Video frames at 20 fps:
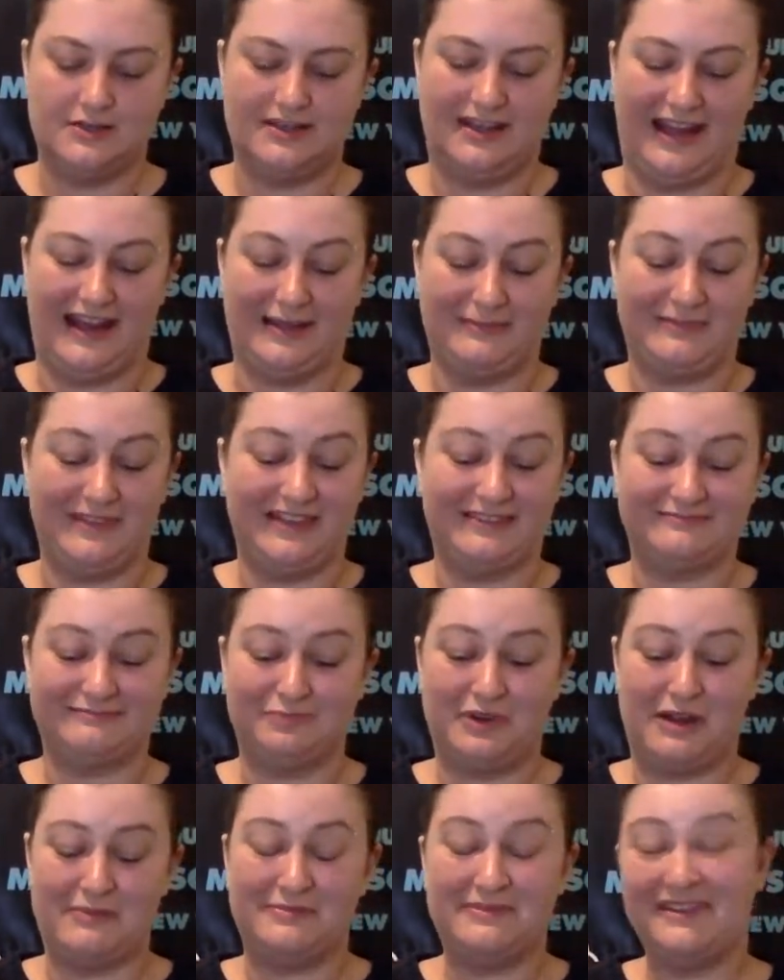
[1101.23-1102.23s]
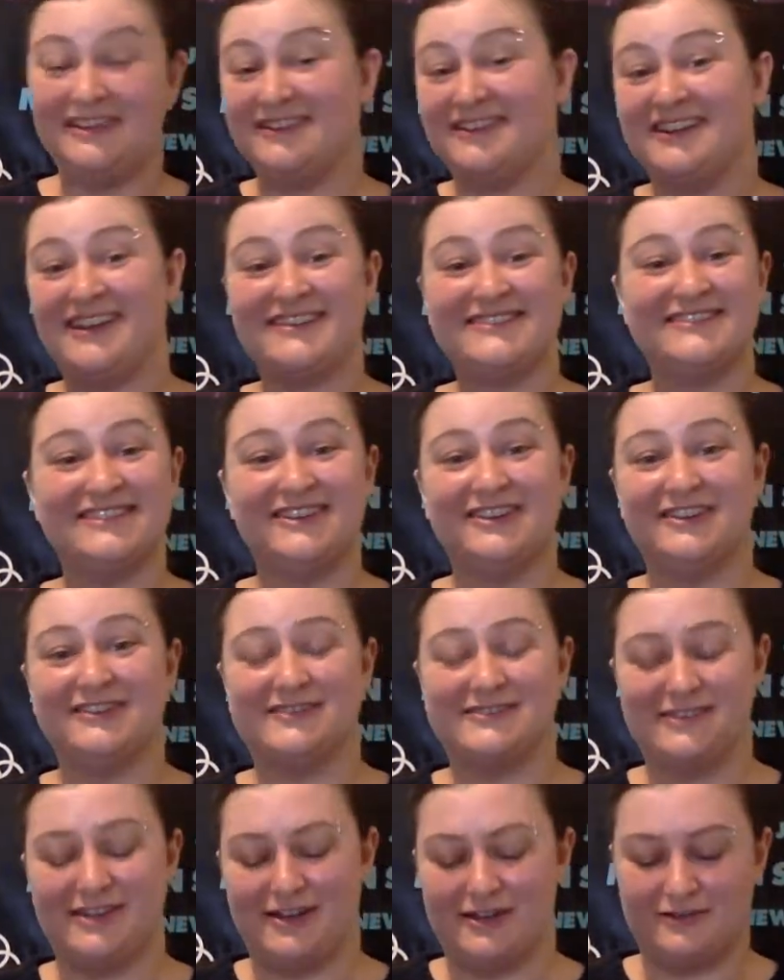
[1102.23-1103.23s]
And I'm like, probably in the next year or
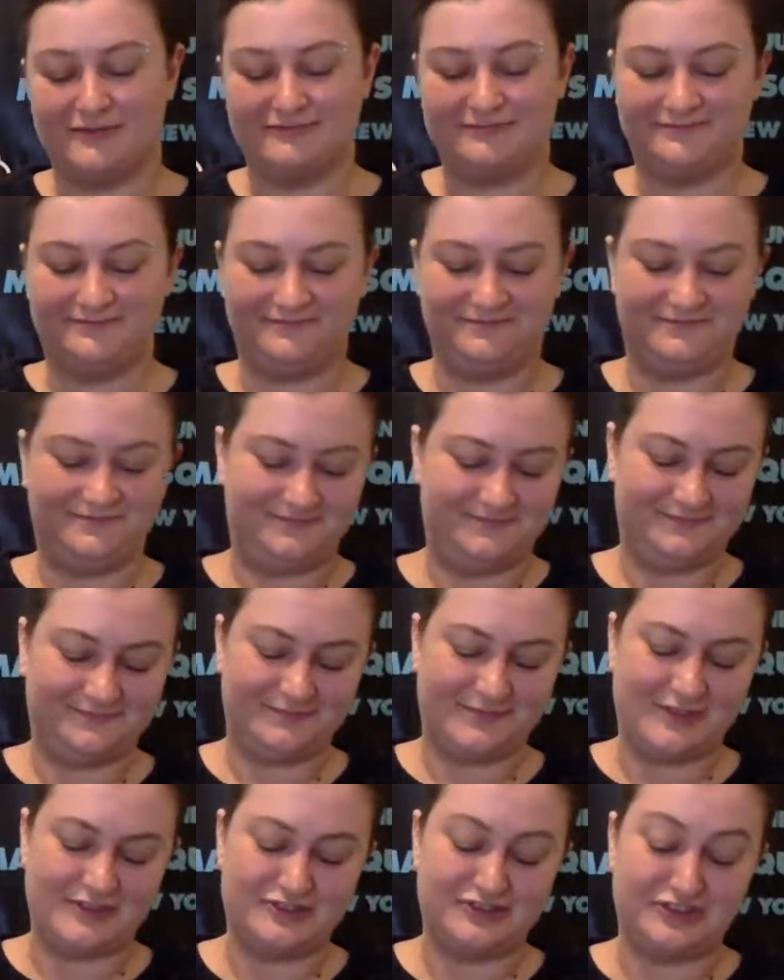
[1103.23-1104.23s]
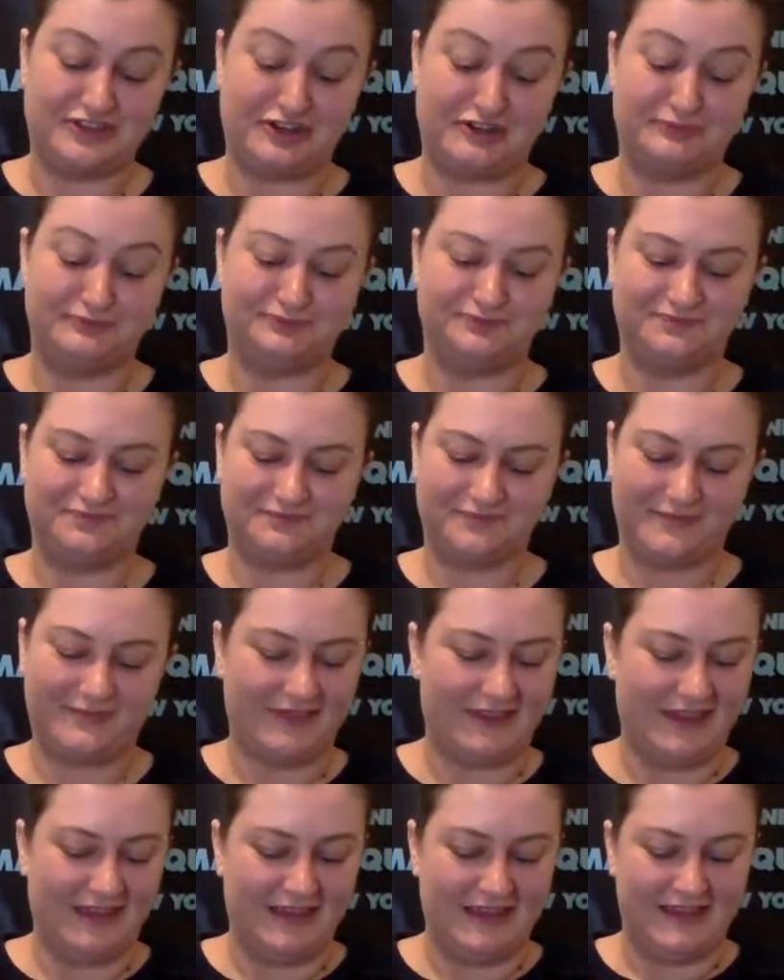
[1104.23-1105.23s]
so. So
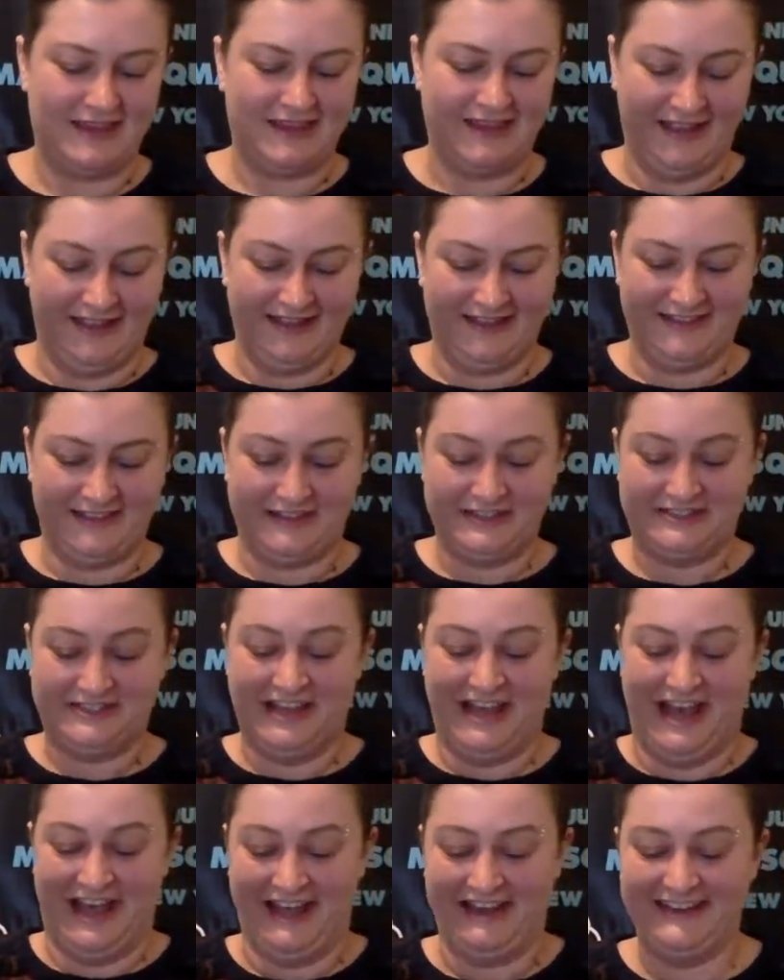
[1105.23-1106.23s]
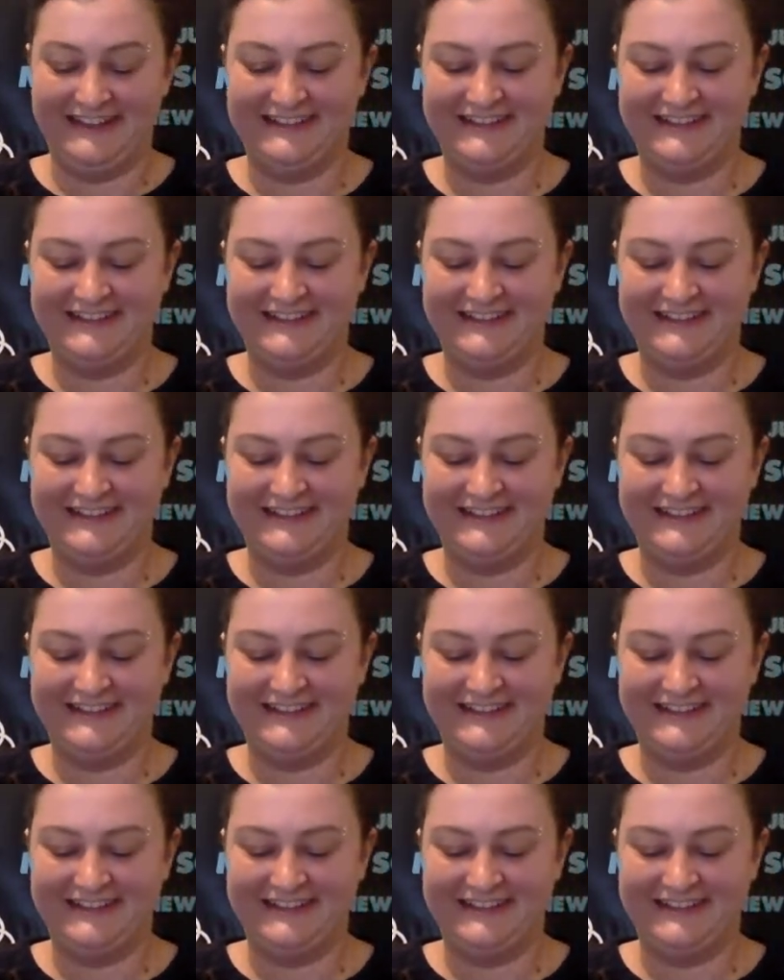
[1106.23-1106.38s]
there's that.